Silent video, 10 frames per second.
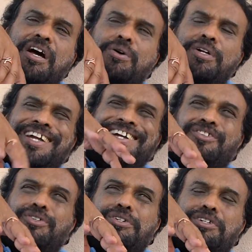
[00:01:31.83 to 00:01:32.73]
our
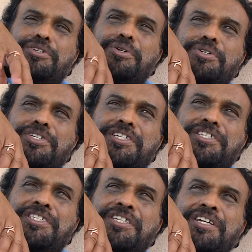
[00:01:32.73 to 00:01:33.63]
natural
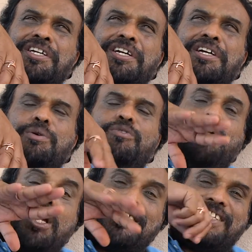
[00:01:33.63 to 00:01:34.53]
resources
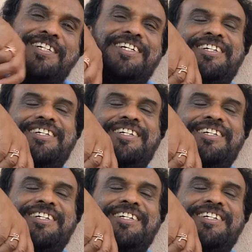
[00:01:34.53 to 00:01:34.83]
wisely.